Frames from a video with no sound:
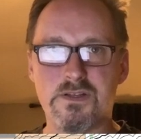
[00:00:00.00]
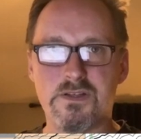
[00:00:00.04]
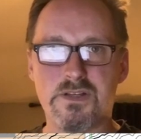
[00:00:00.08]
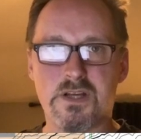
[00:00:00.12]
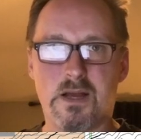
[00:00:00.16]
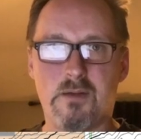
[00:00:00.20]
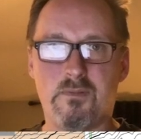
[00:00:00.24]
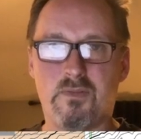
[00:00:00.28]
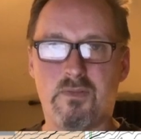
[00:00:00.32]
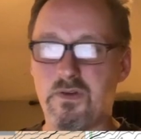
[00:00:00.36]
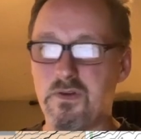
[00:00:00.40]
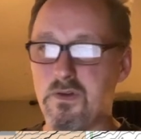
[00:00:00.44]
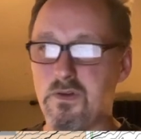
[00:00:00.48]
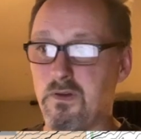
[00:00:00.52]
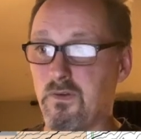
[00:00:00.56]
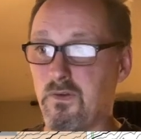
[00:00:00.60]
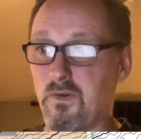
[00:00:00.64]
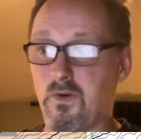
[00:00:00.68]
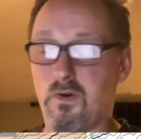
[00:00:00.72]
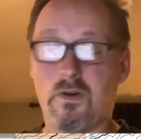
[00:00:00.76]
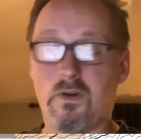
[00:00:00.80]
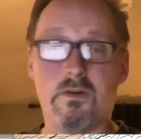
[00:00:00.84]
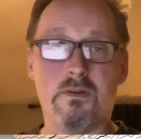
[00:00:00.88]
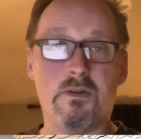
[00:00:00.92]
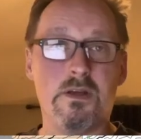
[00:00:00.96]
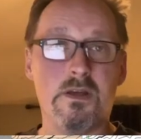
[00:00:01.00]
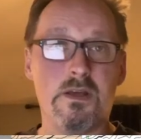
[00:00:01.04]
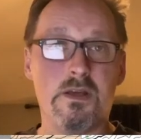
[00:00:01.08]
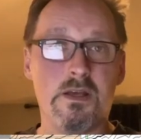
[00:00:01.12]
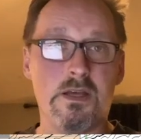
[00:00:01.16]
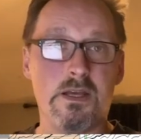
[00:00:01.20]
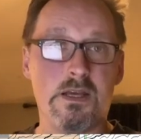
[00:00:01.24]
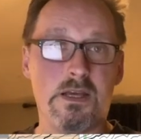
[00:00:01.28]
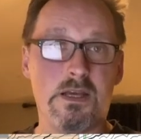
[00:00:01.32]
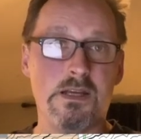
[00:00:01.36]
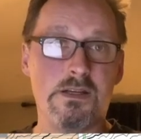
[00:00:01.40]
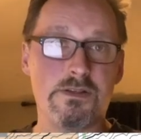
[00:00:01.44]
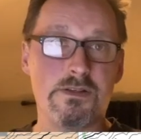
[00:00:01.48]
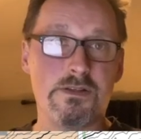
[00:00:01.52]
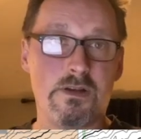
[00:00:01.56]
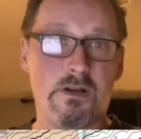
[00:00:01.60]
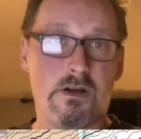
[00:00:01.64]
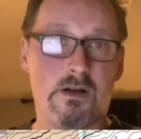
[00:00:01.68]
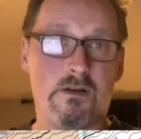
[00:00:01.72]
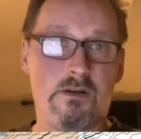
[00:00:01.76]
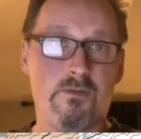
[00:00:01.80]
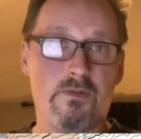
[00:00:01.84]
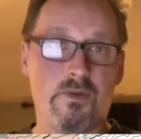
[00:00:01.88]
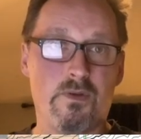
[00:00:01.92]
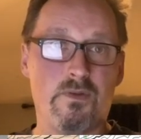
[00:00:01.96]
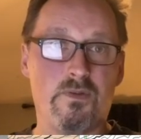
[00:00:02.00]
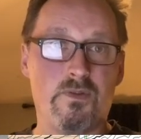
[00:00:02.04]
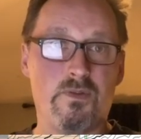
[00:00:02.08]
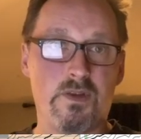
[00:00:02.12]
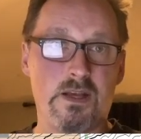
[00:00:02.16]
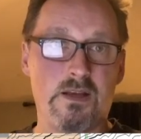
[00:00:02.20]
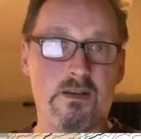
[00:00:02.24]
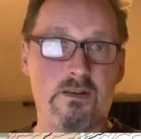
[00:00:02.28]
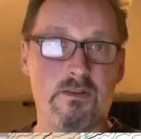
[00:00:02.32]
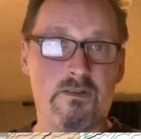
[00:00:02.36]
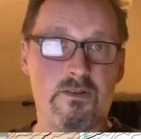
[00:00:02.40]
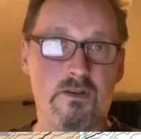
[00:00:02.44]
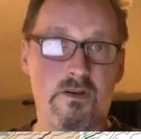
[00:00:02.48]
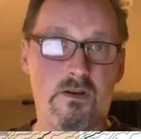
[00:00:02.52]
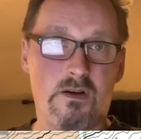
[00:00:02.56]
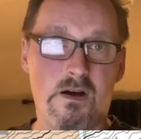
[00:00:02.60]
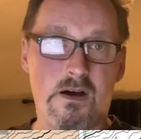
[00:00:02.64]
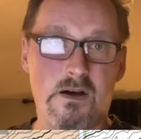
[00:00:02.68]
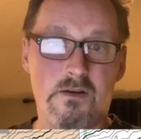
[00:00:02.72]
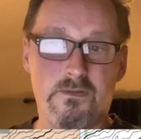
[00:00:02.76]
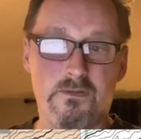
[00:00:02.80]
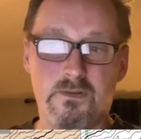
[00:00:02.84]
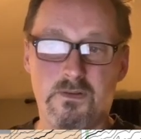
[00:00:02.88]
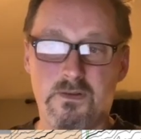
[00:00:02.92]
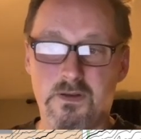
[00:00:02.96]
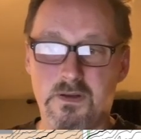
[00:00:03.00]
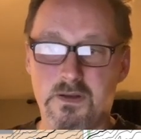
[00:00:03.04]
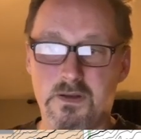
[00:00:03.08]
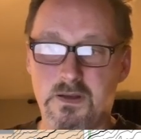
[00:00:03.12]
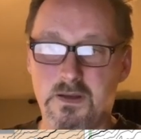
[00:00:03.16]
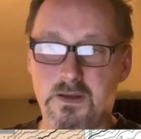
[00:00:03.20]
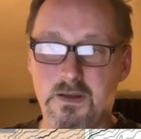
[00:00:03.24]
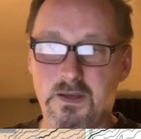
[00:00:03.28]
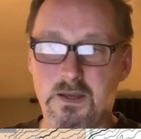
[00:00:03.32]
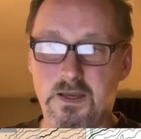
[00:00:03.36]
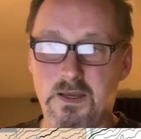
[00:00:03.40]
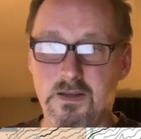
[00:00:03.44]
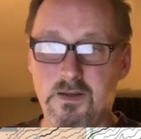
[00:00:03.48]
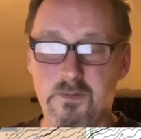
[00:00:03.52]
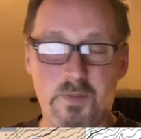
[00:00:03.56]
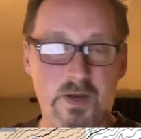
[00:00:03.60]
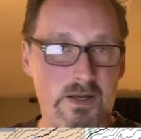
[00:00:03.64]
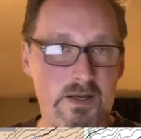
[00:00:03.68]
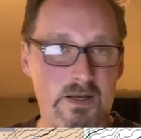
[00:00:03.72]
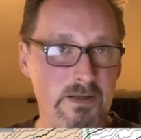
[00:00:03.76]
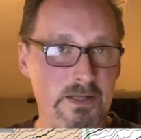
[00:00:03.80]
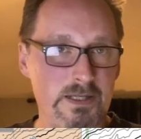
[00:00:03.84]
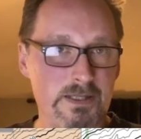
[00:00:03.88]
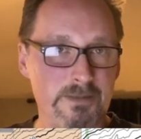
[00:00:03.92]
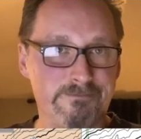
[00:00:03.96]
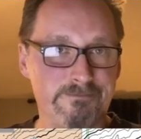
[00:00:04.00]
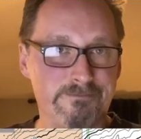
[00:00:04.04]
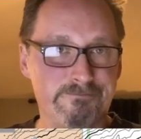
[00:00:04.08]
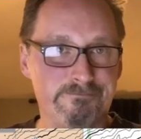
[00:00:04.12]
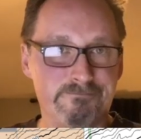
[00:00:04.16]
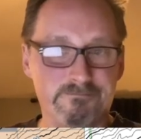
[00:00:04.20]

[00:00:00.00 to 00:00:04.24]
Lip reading: each time, so you can turn each of those things off independently.